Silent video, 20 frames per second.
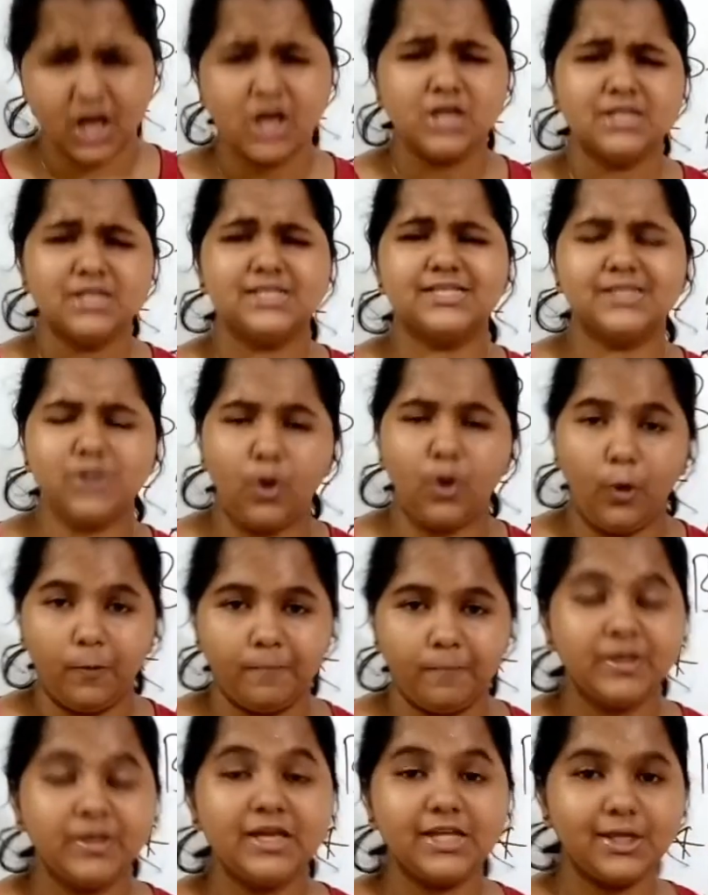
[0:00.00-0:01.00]
So
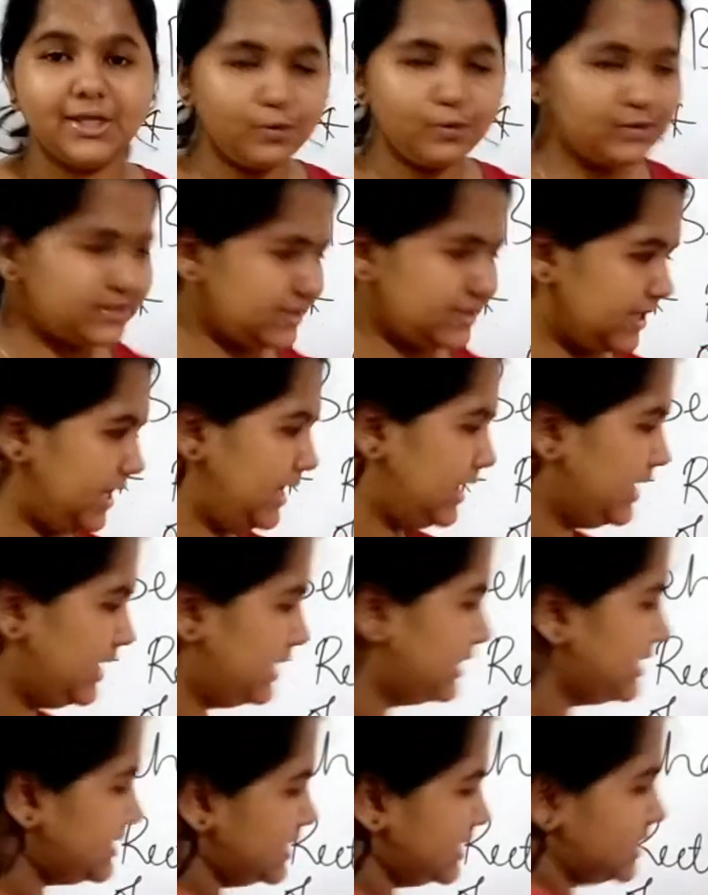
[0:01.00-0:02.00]
you see,
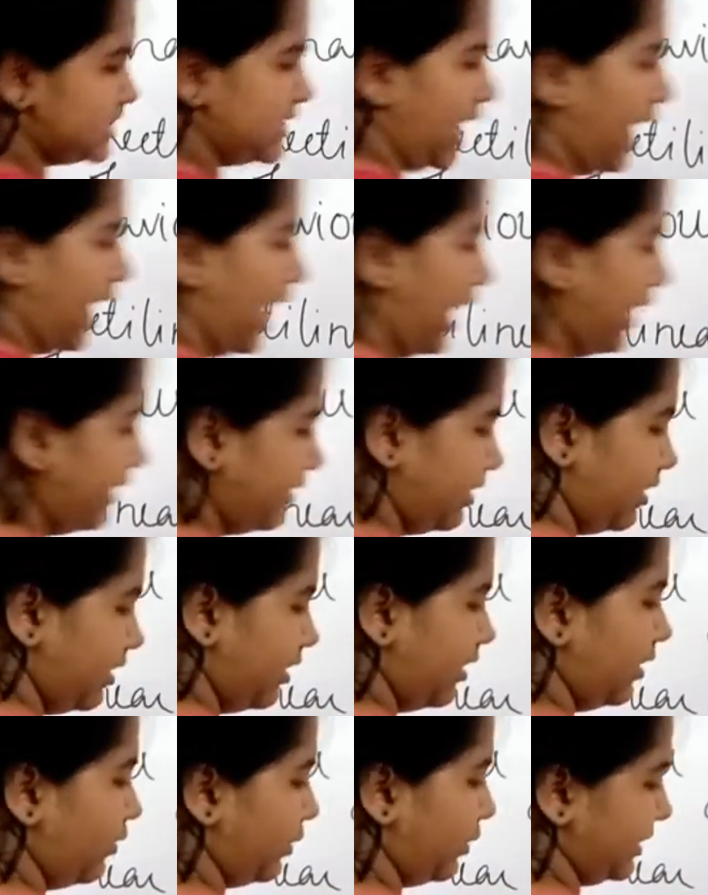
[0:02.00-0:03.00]
this is our,
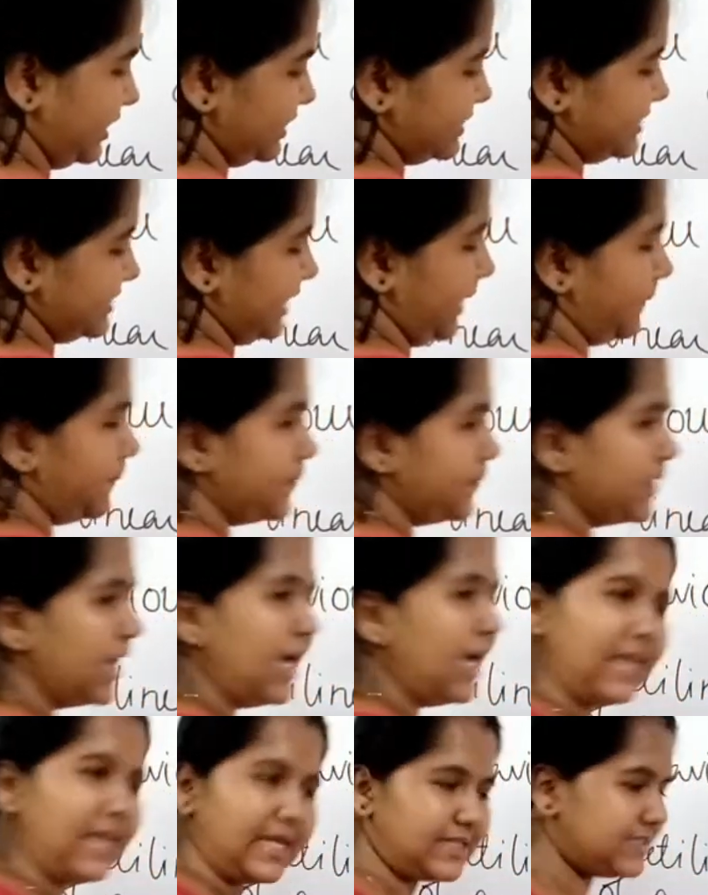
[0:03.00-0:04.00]

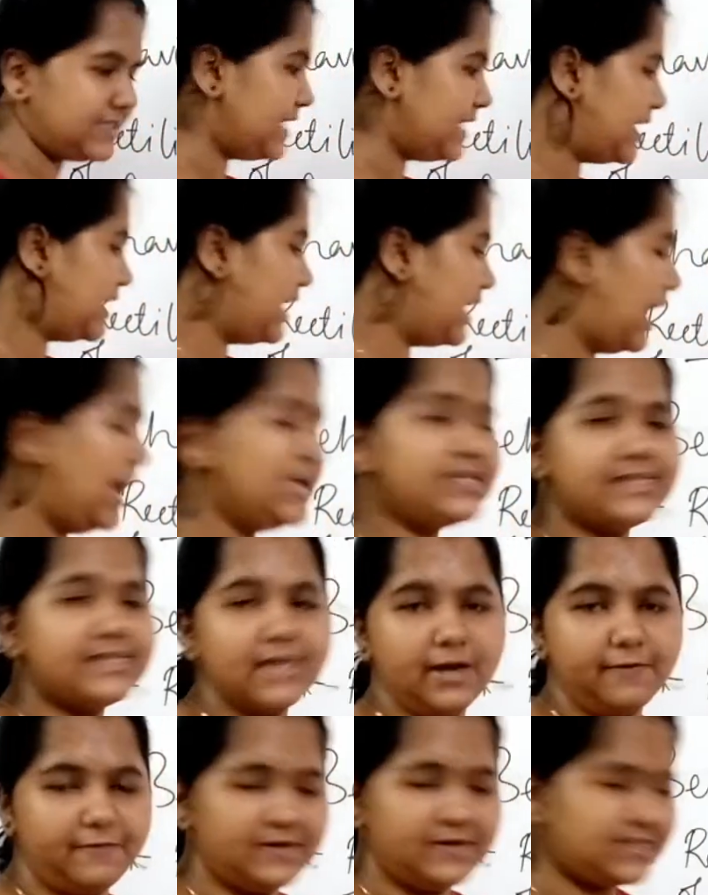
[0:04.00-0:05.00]
let's take our
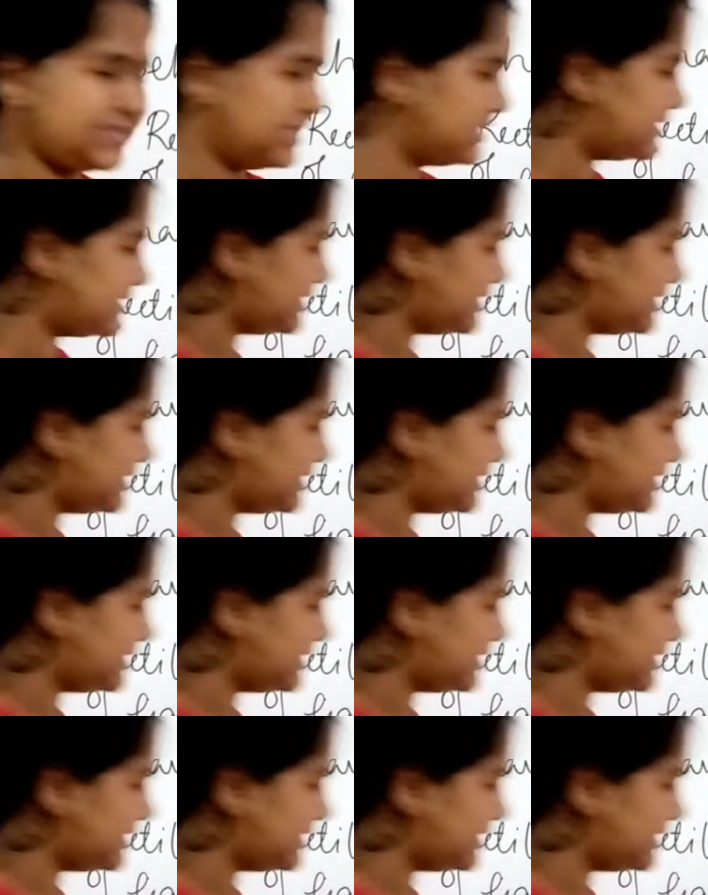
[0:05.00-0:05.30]
surface is,